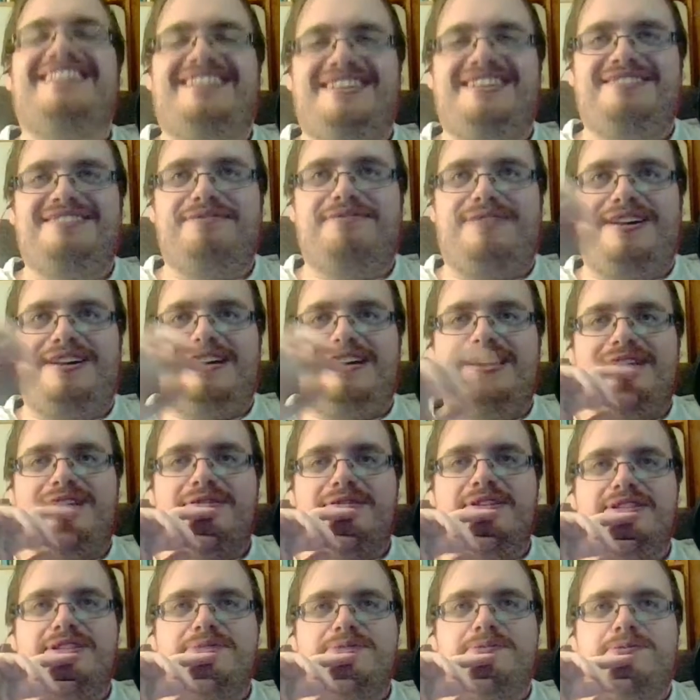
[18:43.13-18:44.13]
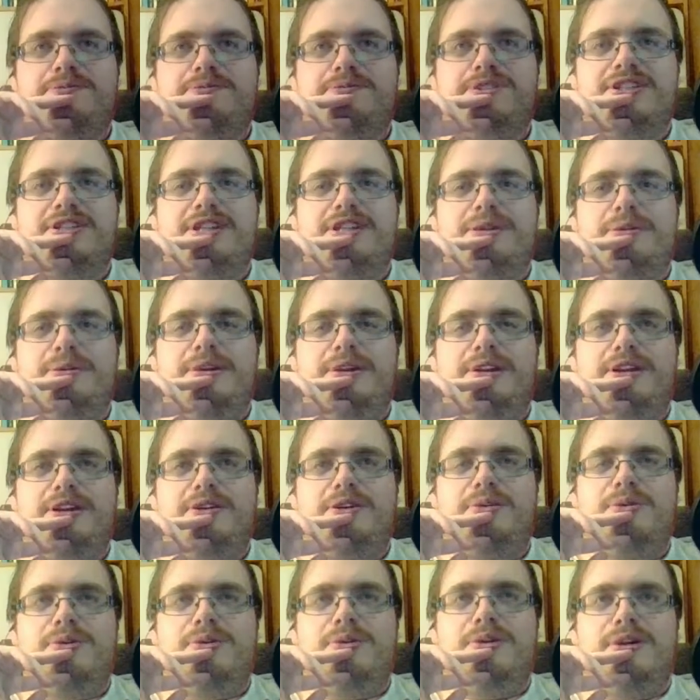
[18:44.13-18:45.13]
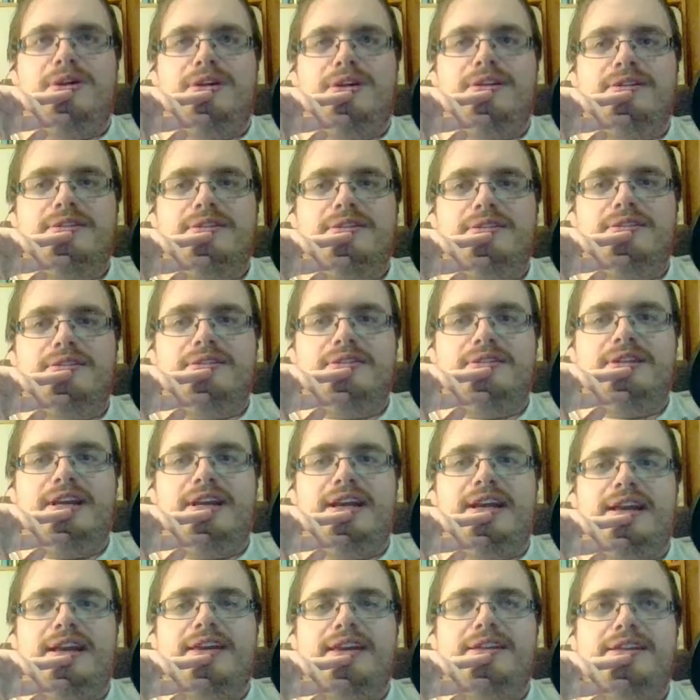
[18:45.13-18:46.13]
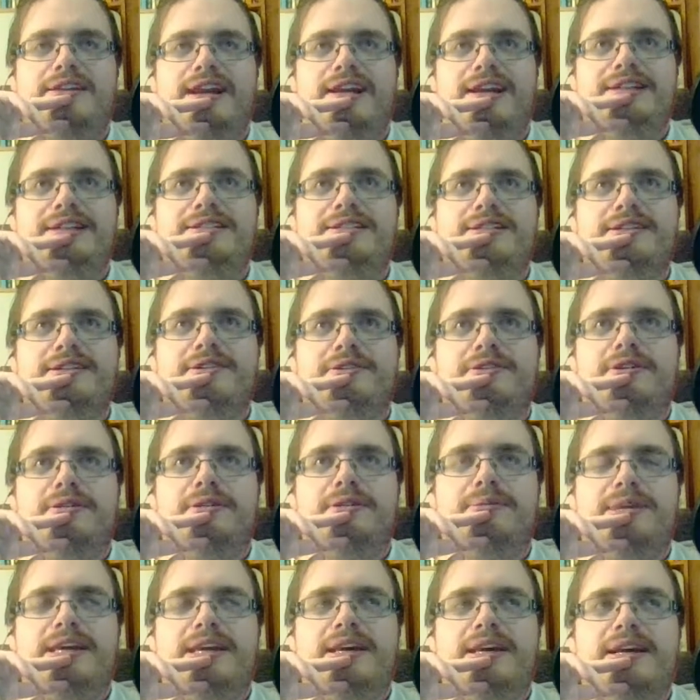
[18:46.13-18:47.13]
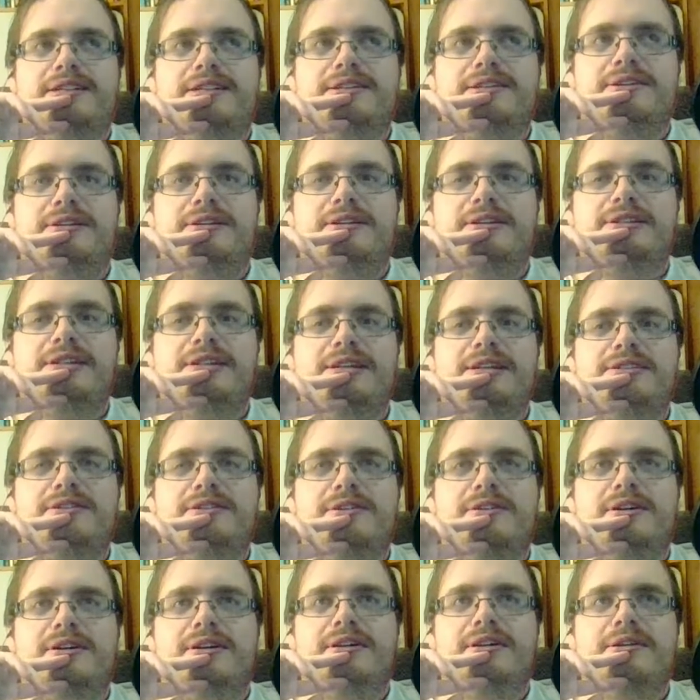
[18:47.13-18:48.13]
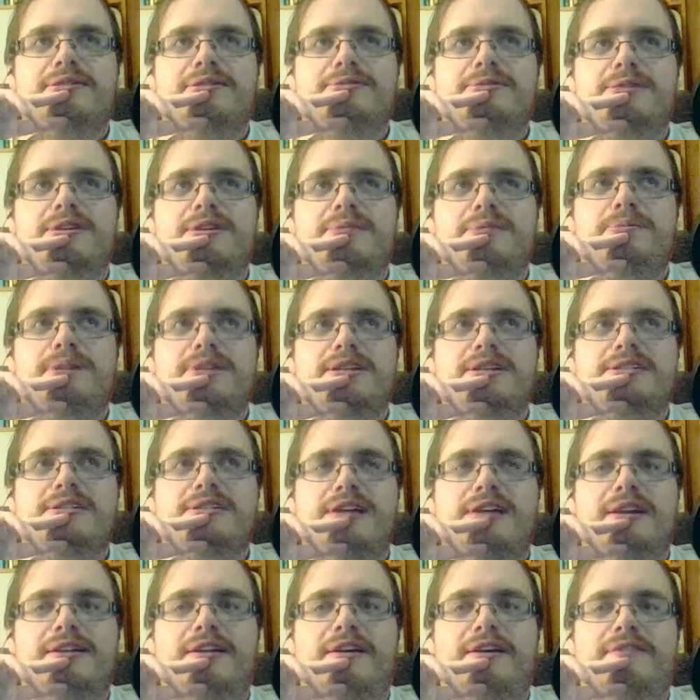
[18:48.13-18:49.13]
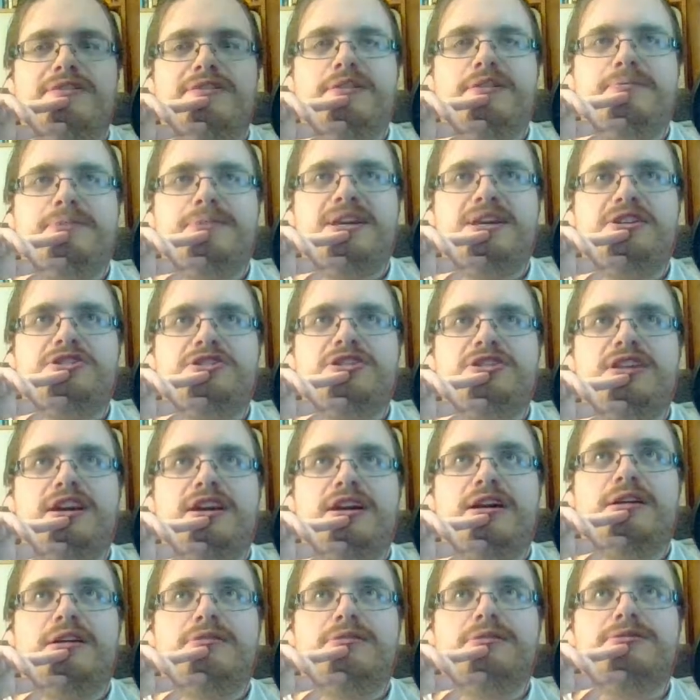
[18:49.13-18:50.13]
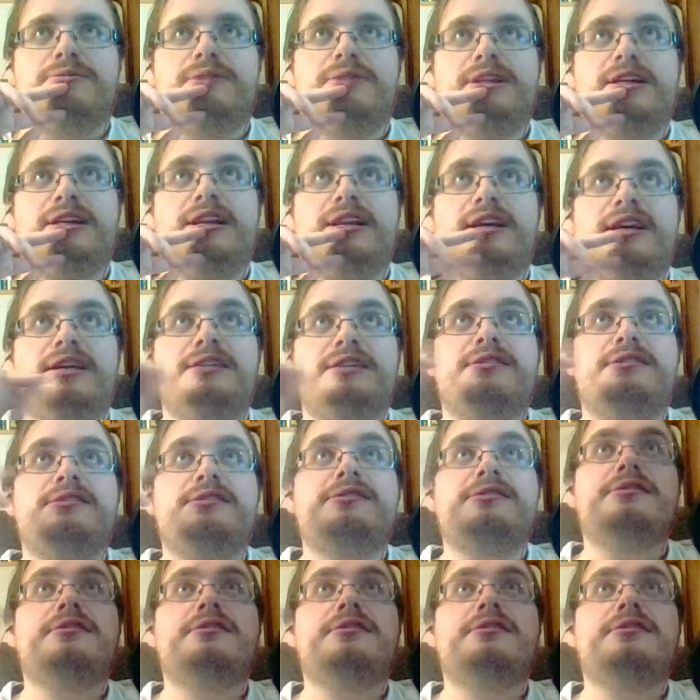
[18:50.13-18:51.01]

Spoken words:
But it was still really cool. Like, 19-year-old me got to go to Daytona. That was one of the places. I loved the beach there. It was really nice.